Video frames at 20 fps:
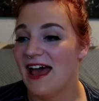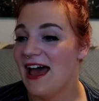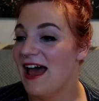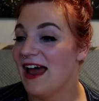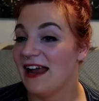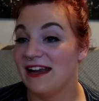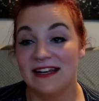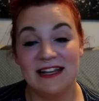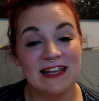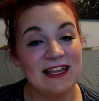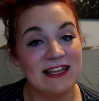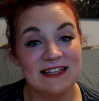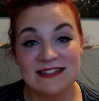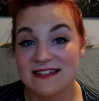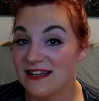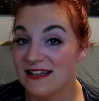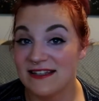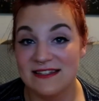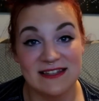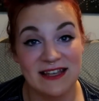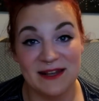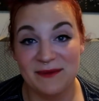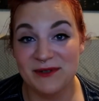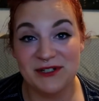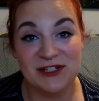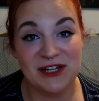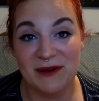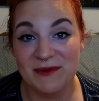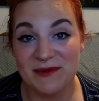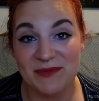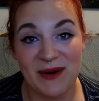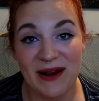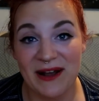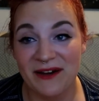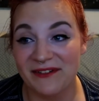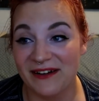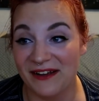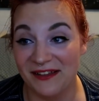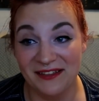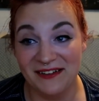and he's his name is James
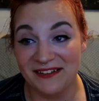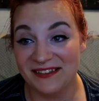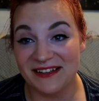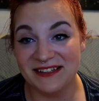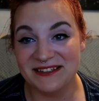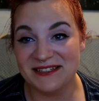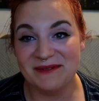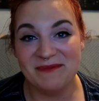Brown. I think that's